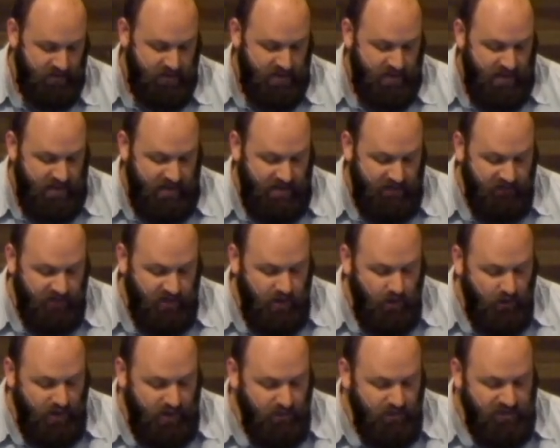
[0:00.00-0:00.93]
And even
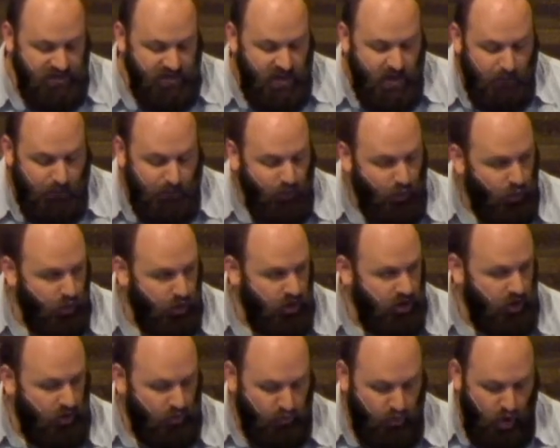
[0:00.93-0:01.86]
though he was
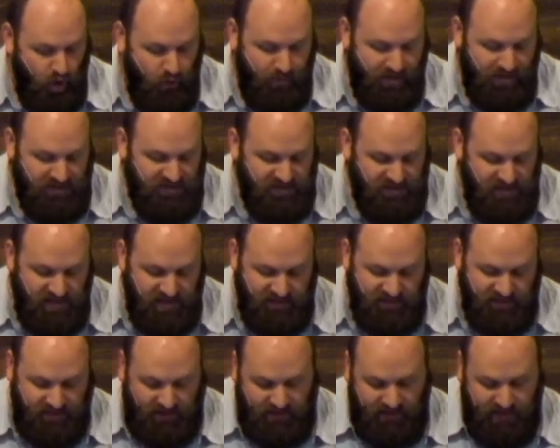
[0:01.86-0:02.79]
born a Roman
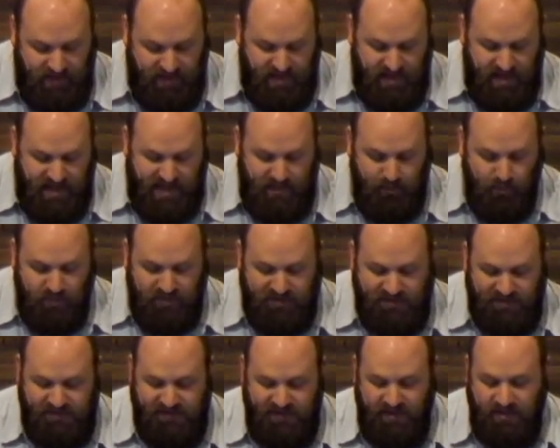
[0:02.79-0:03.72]
citizen, he was
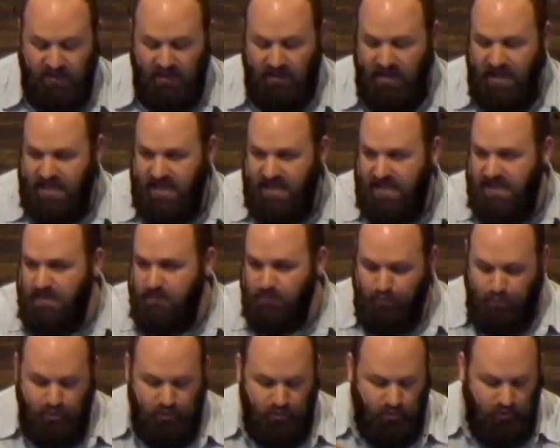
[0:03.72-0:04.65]
still a
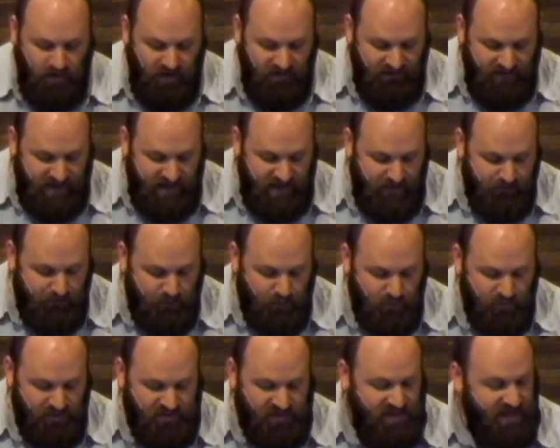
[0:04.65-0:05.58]
Hebrew of
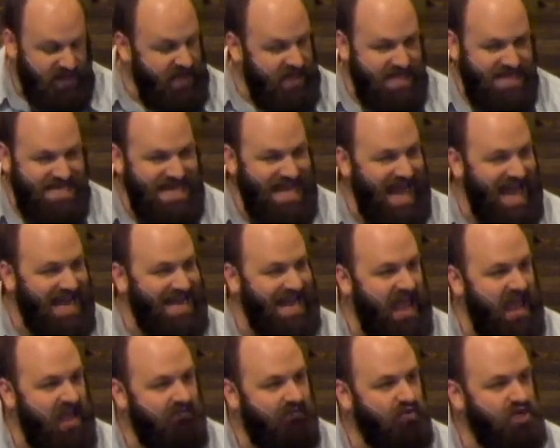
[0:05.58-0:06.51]
Hebrews. He had
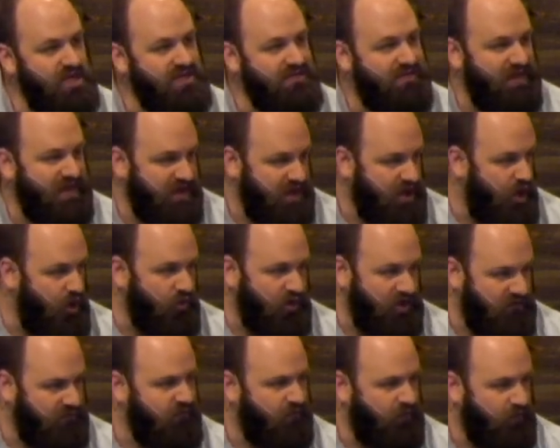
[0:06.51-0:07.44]
everything
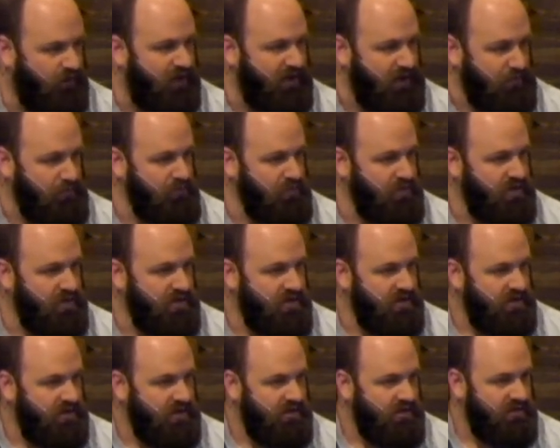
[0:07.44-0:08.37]
going for him.
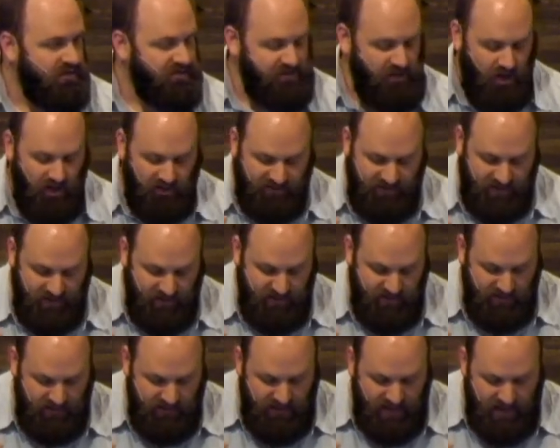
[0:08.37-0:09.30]
Saul
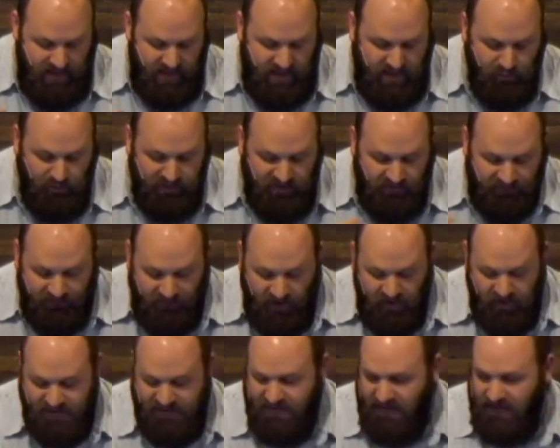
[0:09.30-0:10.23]
did. He was a
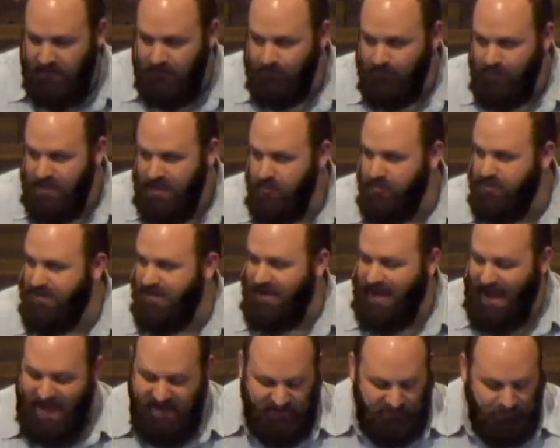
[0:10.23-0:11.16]
Pharisee. He was
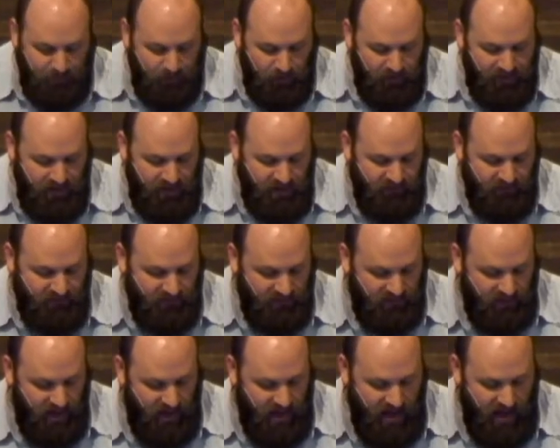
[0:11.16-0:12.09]
an expert of the
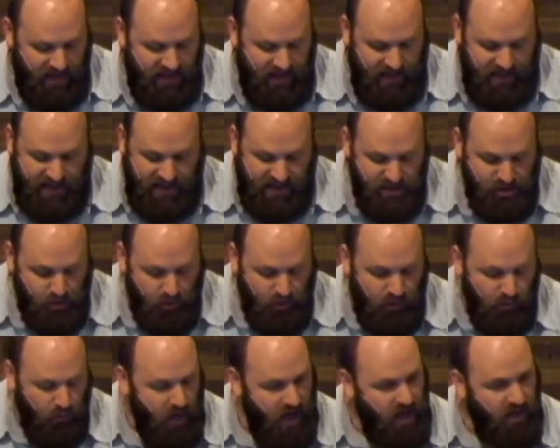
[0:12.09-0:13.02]
law. He knew
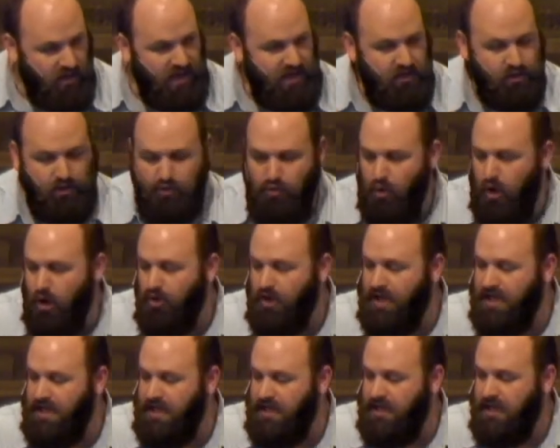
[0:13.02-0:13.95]
it well. He could quote
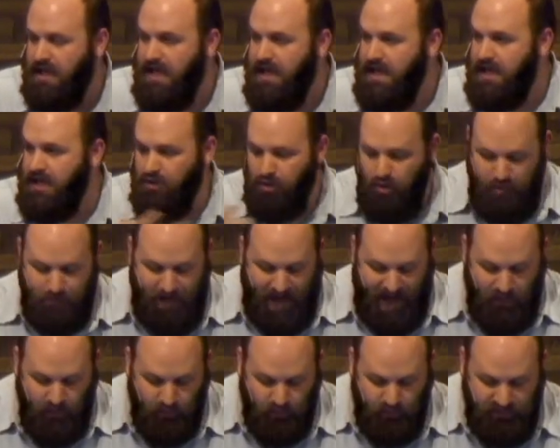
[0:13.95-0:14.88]
it. He knew it
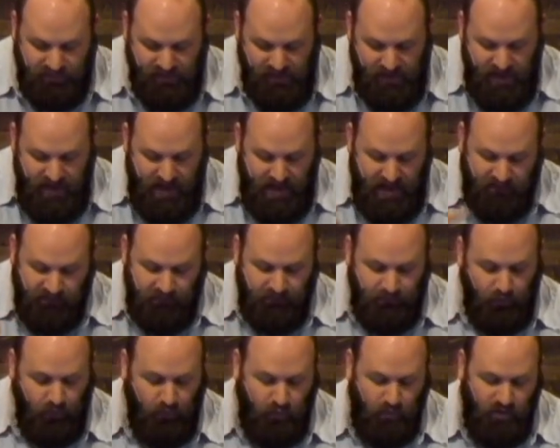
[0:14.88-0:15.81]
backwards and
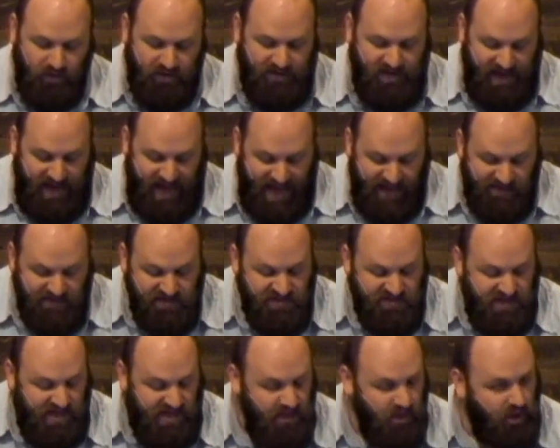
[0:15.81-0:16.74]
forwards. He had
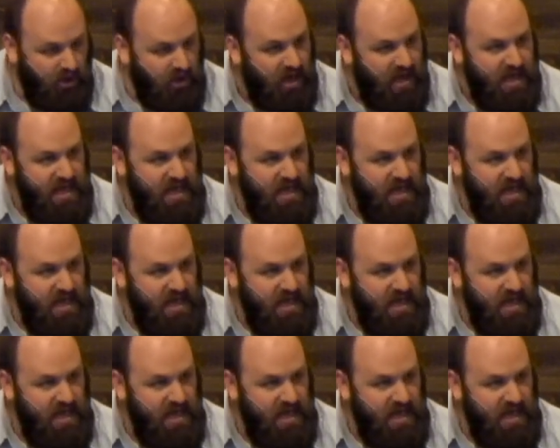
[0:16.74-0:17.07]
zeal.